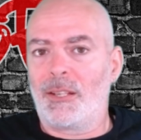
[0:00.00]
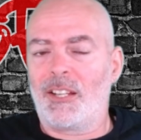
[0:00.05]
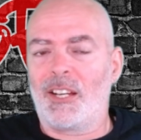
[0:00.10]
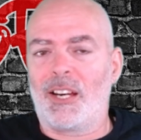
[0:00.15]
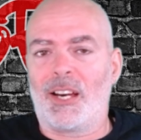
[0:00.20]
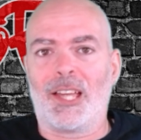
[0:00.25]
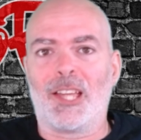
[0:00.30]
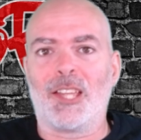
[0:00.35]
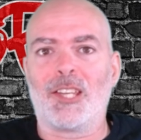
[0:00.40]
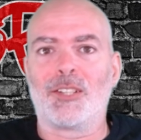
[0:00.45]

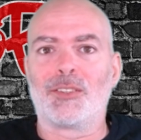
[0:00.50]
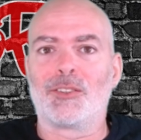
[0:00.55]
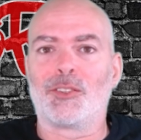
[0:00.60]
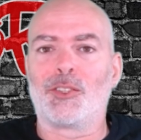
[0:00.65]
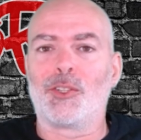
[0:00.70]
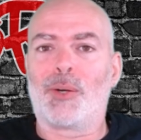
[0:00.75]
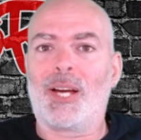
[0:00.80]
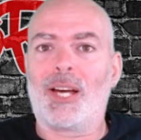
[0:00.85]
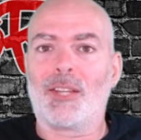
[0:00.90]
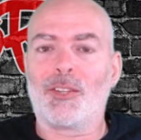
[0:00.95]
I don't
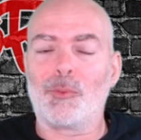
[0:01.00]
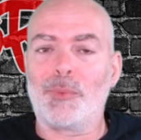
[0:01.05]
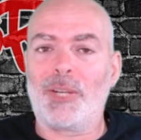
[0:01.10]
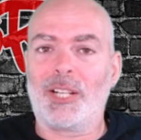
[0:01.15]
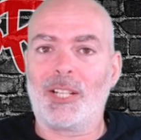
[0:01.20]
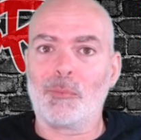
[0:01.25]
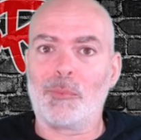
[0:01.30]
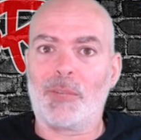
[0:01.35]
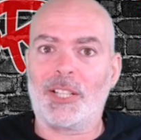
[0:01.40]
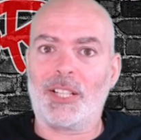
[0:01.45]
know how they're
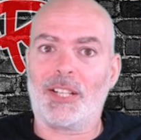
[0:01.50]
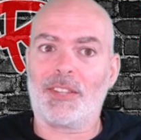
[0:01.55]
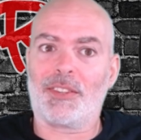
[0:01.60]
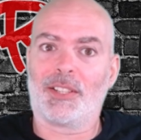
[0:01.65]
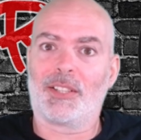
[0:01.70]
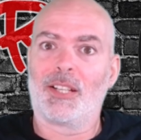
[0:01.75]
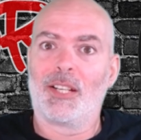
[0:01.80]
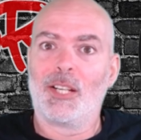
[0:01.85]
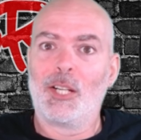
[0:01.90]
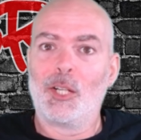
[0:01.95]
making money. I
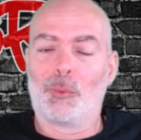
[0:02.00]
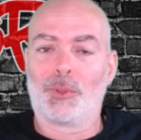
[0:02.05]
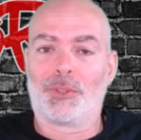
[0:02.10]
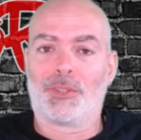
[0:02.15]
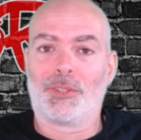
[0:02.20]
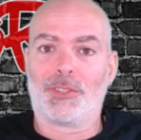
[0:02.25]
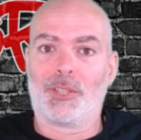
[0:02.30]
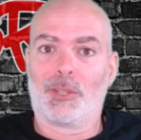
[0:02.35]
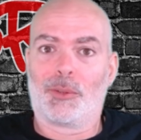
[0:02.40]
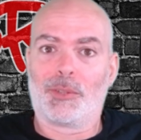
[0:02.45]
think what
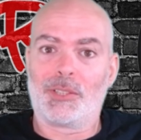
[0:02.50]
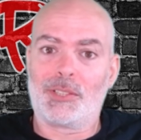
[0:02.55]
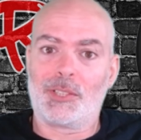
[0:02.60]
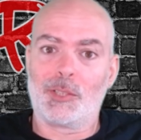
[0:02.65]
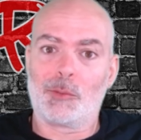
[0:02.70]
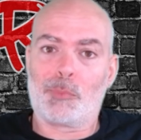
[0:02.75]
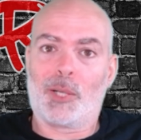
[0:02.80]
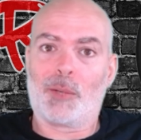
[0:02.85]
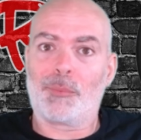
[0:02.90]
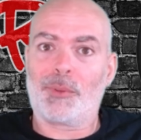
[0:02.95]
they're doing is
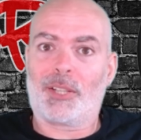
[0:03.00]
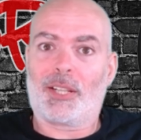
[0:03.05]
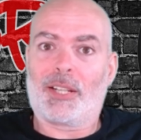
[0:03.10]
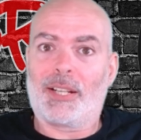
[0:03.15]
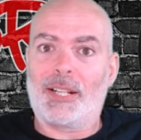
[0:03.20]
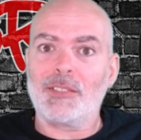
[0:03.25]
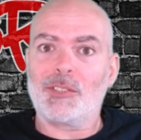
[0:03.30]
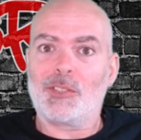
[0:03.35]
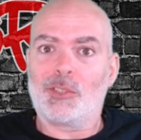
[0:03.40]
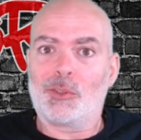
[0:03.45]
just pumping it
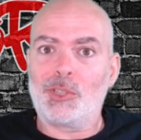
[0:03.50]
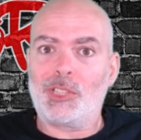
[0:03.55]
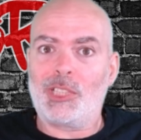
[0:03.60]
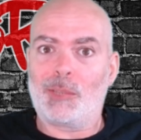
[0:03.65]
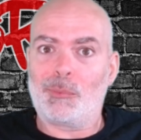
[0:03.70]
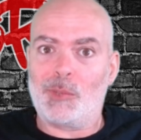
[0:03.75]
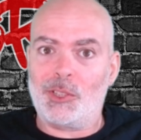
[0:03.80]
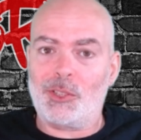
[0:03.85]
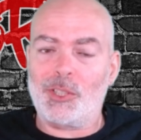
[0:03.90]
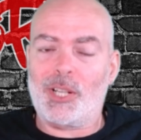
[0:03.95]
out so
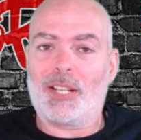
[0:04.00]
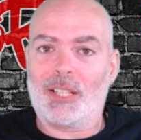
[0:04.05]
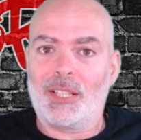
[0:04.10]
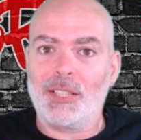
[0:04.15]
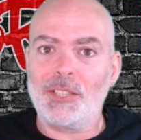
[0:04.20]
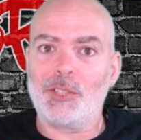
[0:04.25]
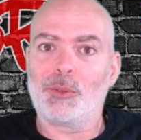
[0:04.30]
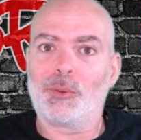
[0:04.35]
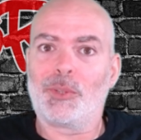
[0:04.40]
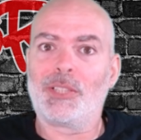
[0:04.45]
cheap to try to
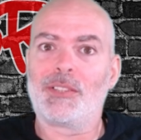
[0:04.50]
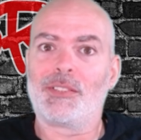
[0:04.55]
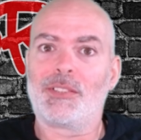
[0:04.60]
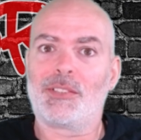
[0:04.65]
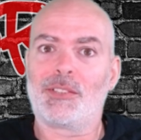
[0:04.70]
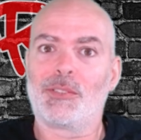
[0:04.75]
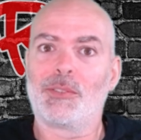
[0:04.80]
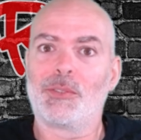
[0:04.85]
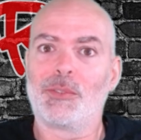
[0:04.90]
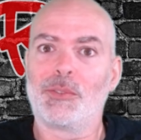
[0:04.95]
get you
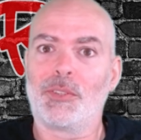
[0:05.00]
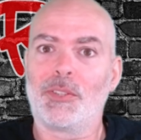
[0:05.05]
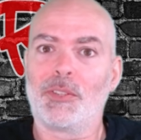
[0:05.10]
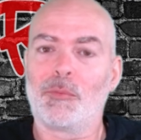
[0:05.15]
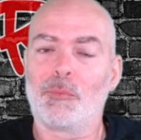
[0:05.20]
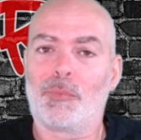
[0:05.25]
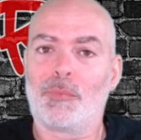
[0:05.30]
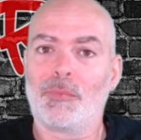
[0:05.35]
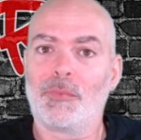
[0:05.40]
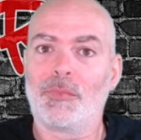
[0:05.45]

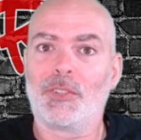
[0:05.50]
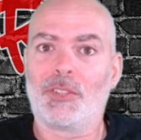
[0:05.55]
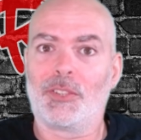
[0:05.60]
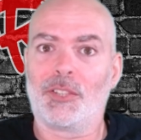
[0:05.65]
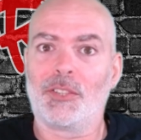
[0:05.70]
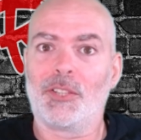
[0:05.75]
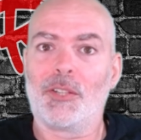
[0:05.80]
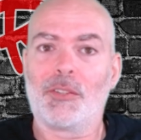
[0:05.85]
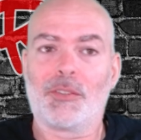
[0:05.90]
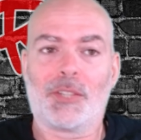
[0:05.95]
into,
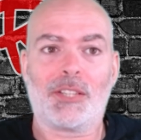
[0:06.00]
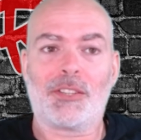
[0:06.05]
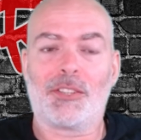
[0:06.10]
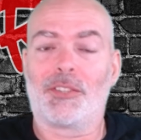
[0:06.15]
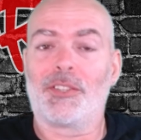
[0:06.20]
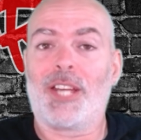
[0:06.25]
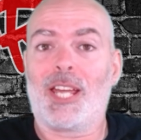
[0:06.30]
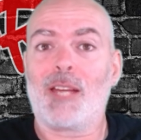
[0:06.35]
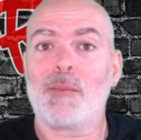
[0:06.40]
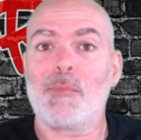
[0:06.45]
get their
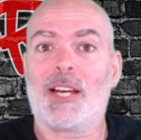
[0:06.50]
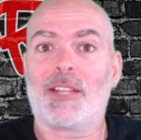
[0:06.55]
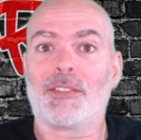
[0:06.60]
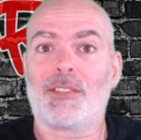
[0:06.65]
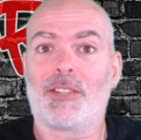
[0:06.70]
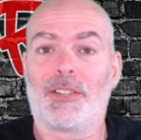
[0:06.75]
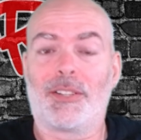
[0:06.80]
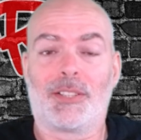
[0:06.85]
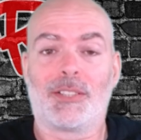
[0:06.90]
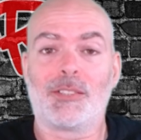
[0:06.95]
name out
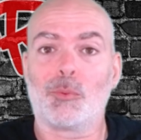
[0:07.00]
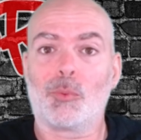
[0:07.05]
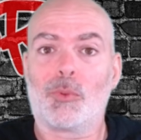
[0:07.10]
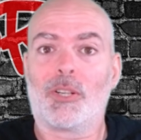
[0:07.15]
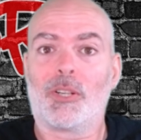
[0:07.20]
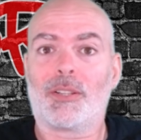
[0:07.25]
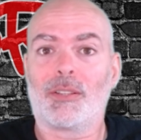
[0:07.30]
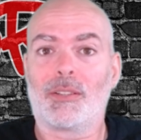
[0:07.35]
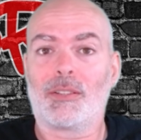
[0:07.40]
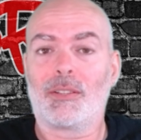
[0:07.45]
there, and it's
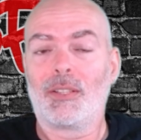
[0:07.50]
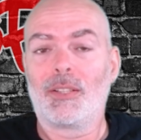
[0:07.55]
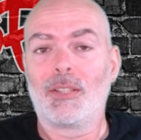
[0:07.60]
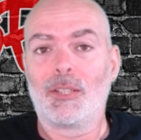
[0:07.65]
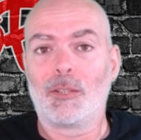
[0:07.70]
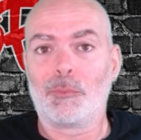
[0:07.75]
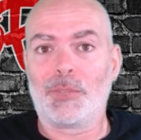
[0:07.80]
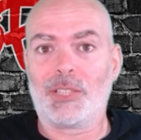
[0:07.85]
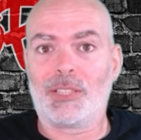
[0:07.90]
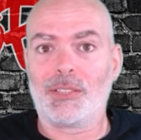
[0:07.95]
working,
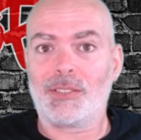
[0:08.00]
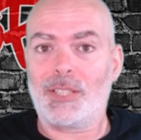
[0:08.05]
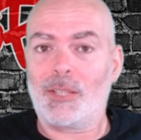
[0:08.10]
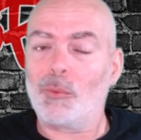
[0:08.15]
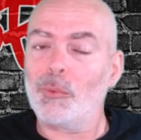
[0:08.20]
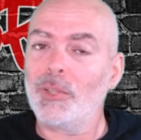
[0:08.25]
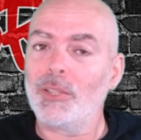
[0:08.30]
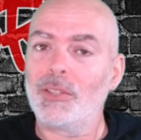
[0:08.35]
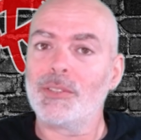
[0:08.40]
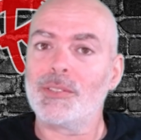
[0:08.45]
because that
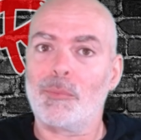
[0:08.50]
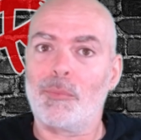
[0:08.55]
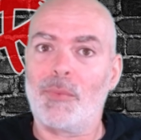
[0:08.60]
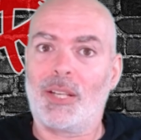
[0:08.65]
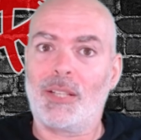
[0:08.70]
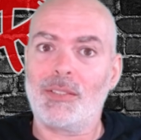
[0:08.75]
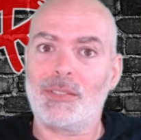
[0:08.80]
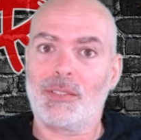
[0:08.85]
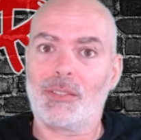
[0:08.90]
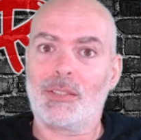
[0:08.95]
wheel is
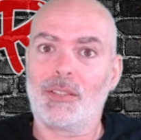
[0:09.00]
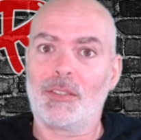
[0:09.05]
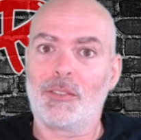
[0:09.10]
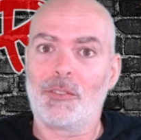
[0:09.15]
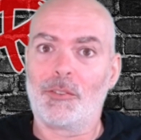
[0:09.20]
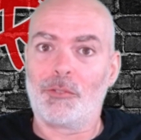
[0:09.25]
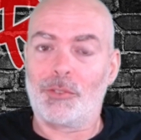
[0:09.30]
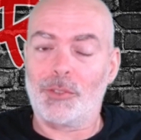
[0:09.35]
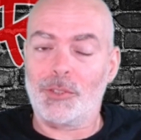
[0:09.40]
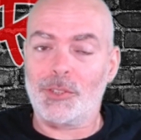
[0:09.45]
amazing
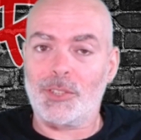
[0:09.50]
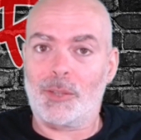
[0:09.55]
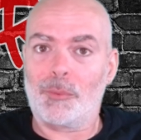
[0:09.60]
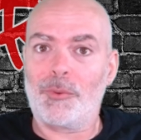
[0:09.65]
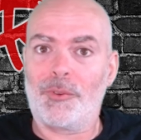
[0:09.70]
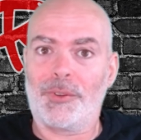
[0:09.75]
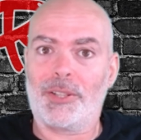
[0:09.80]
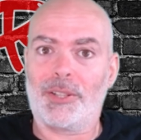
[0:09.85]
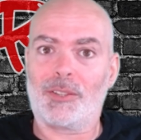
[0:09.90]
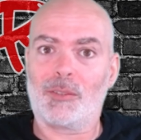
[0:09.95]
for sub
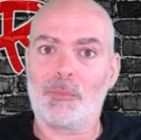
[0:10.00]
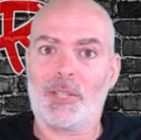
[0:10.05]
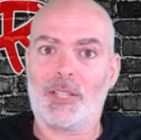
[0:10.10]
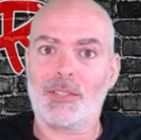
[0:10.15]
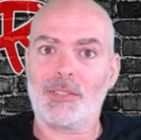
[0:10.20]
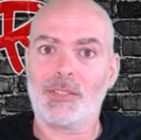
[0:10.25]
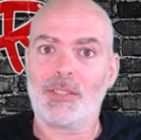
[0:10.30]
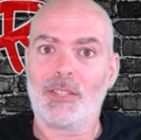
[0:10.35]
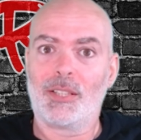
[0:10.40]
$300.